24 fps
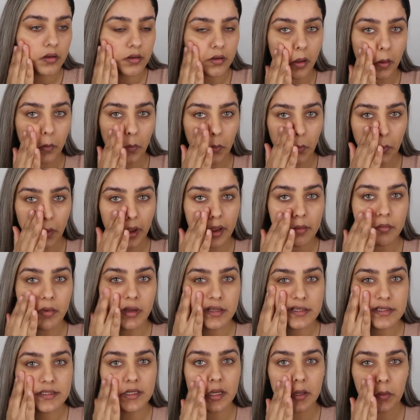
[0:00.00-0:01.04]
like where my
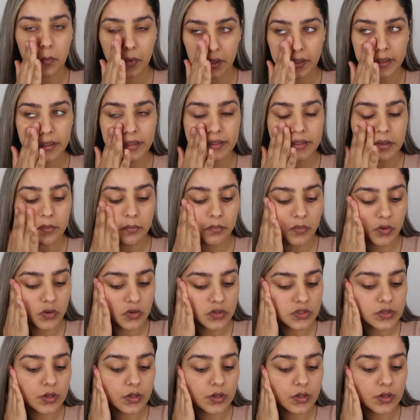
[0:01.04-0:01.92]
skin will need it more.